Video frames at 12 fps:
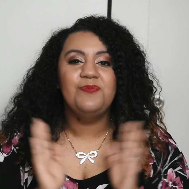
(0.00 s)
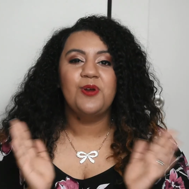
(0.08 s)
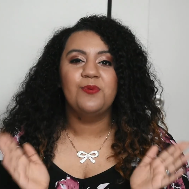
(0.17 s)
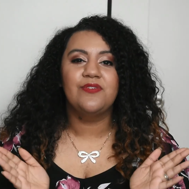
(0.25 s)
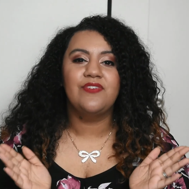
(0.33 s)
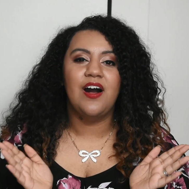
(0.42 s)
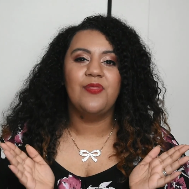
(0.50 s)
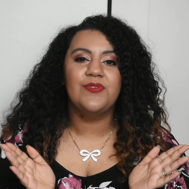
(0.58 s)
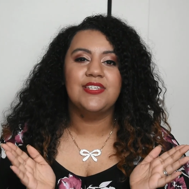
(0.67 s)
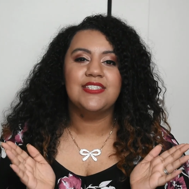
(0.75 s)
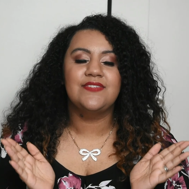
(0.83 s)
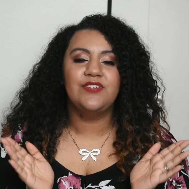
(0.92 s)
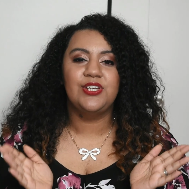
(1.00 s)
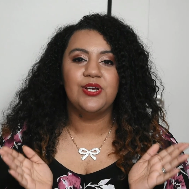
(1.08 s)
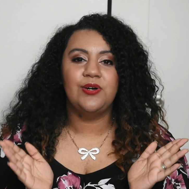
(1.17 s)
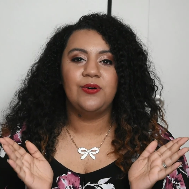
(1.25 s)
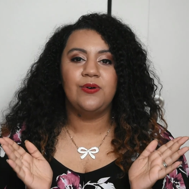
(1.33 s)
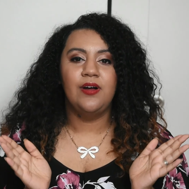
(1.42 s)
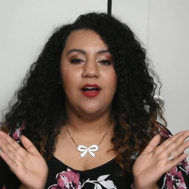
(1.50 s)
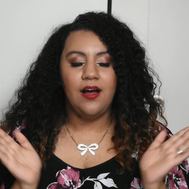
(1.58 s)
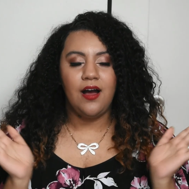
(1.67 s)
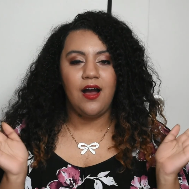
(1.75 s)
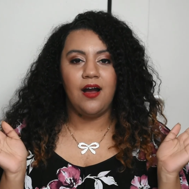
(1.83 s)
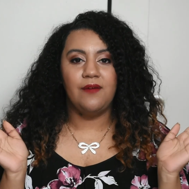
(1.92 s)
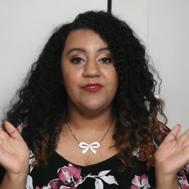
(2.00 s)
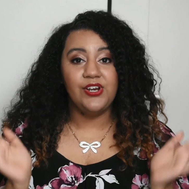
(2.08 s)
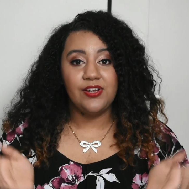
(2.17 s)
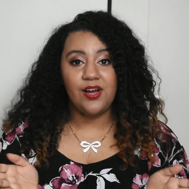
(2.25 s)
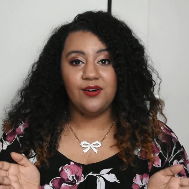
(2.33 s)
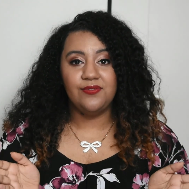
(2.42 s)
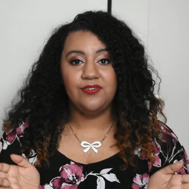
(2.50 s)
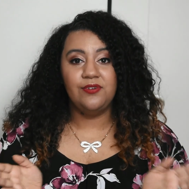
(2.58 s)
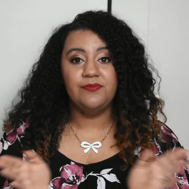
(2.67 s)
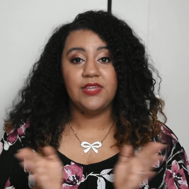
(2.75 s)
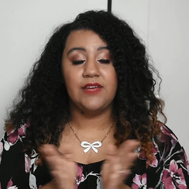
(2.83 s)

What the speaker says: Hope you found this video very helpful.